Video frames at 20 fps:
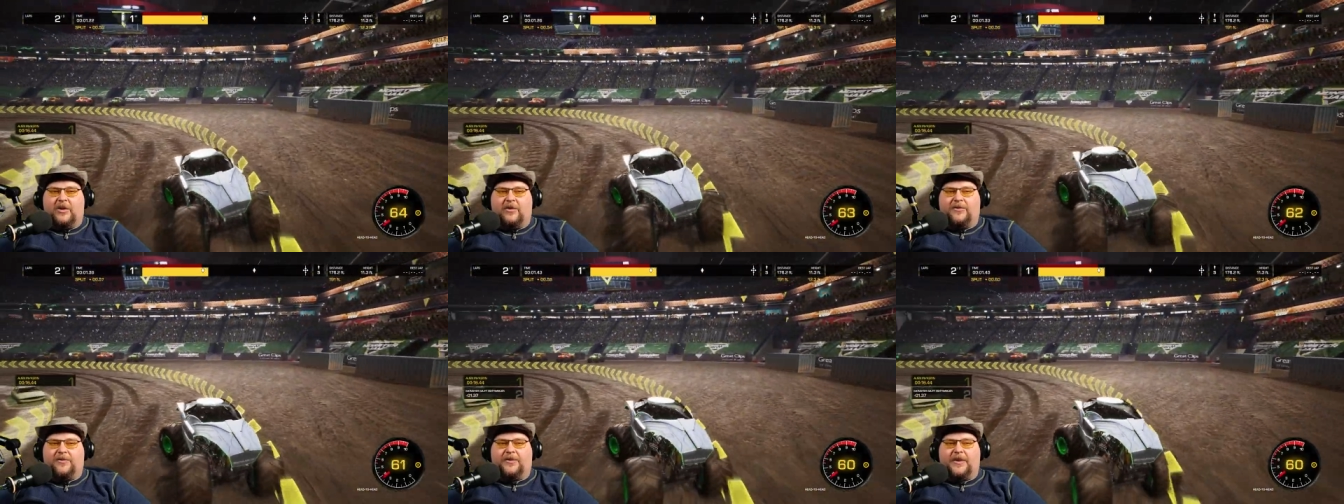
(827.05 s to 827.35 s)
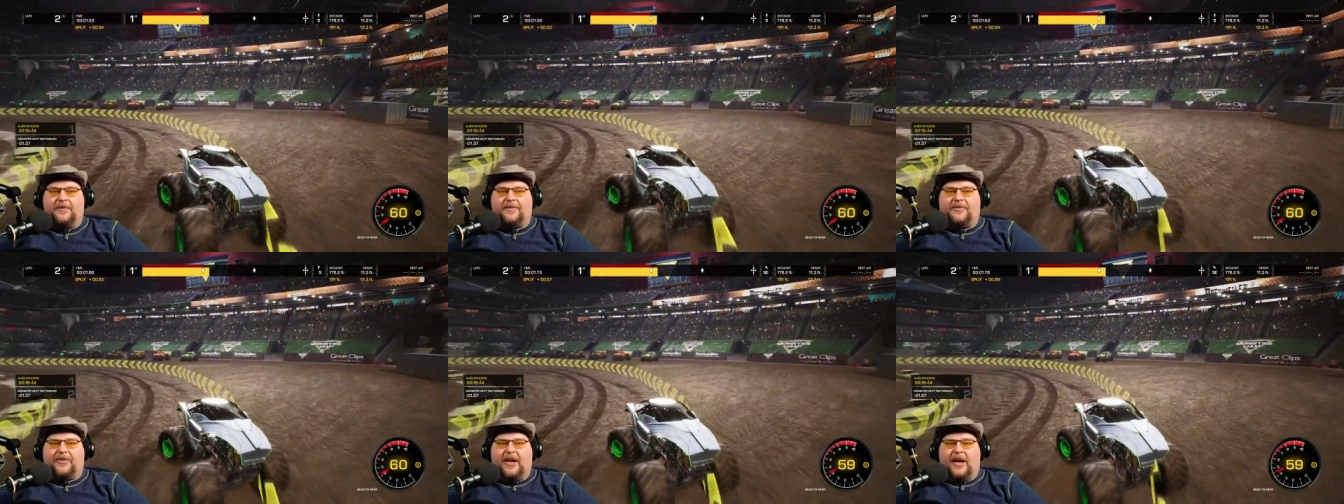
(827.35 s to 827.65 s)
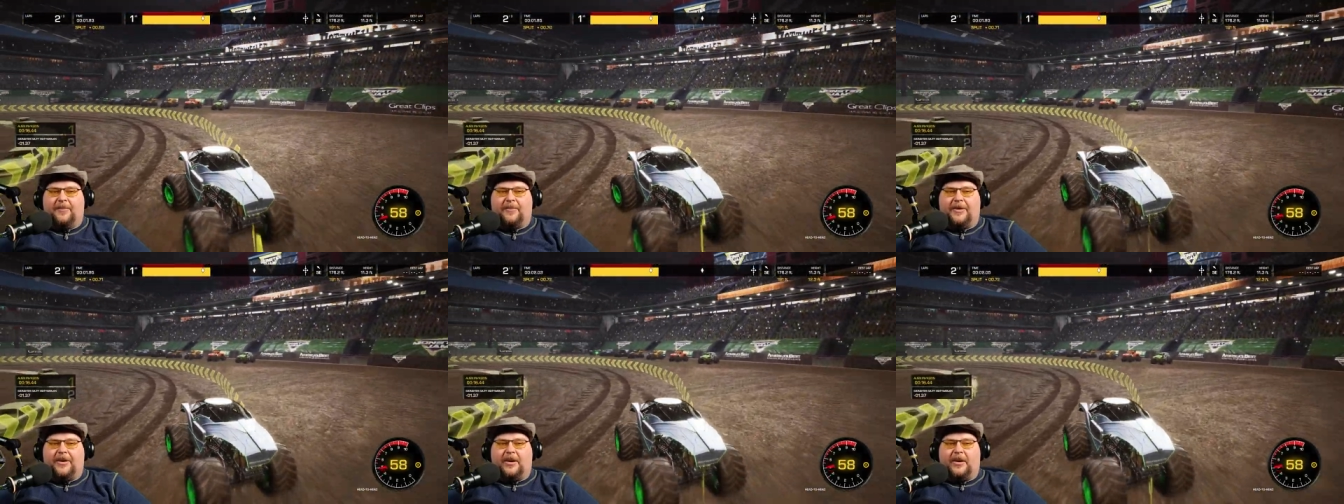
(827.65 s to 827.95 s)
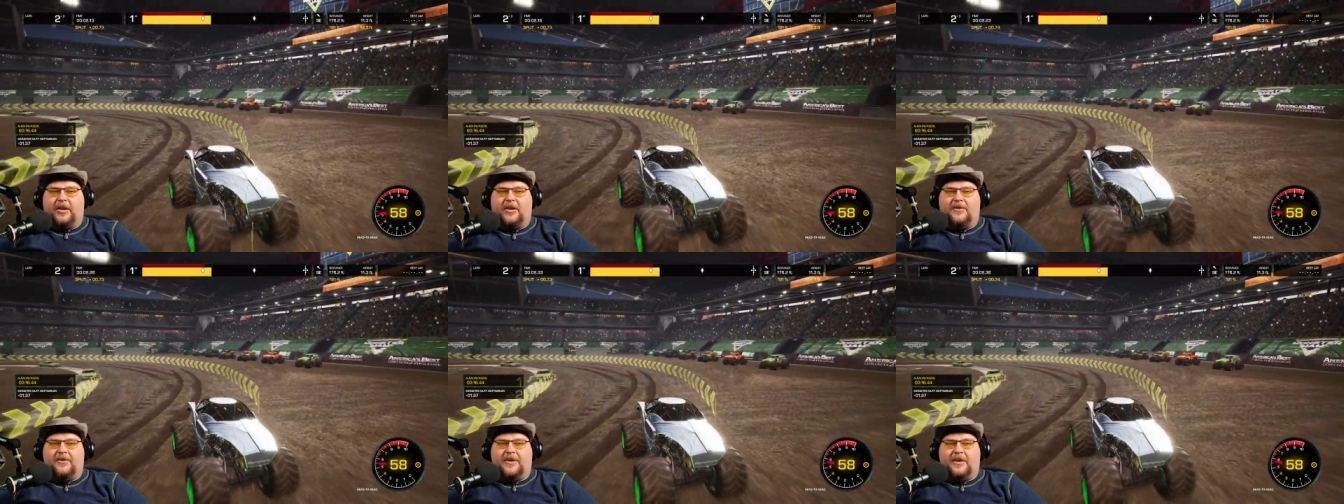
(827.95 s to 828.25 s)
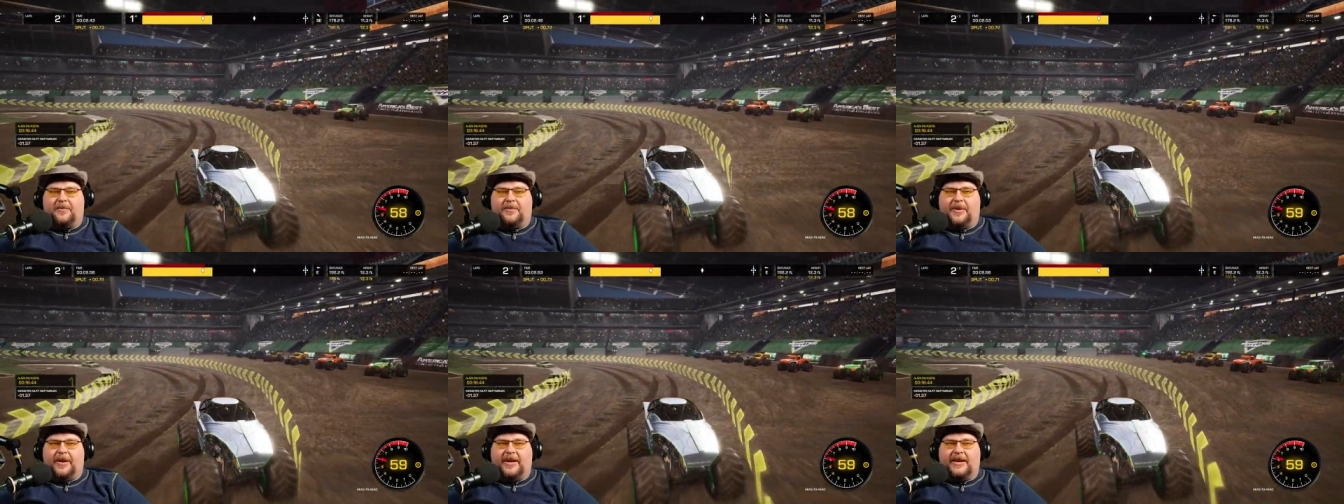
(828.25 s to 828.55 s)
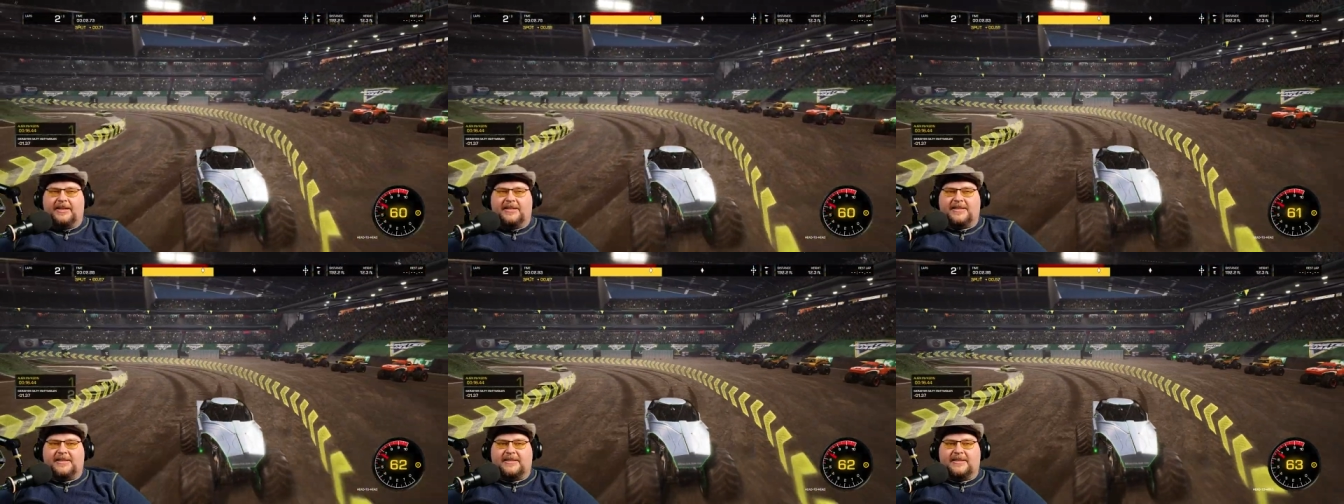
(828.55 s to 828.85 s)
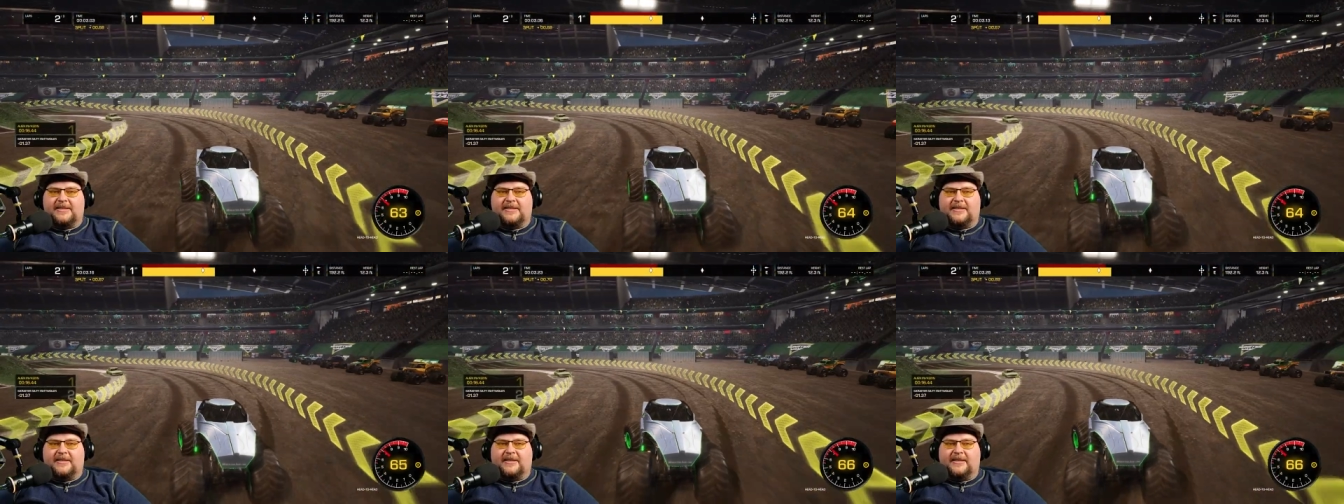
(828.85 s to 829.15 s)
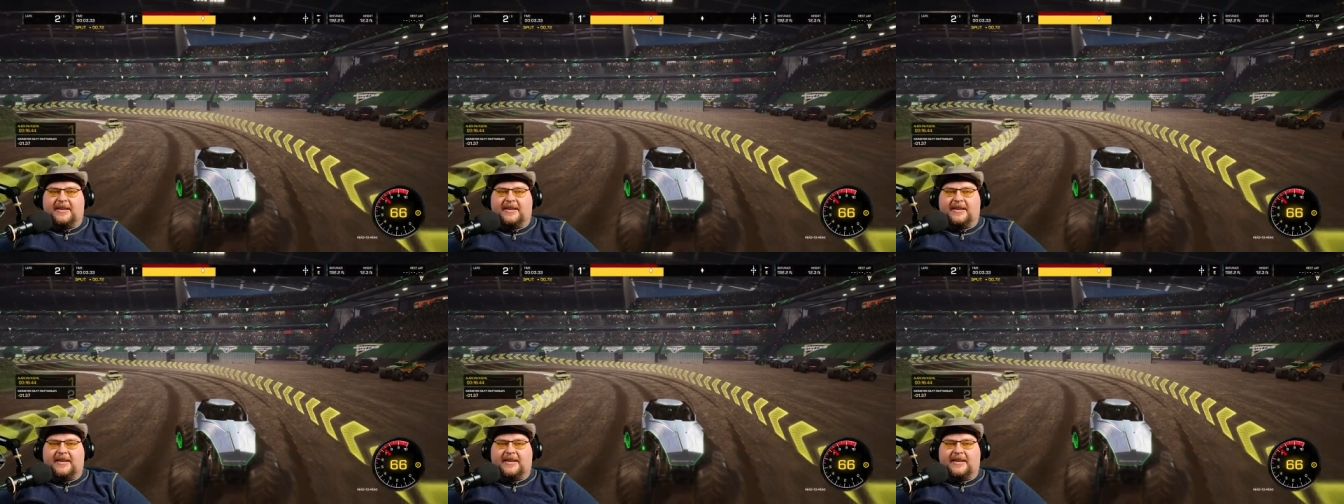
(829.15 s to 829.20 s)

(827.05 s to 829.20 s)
go flip flopping all over the place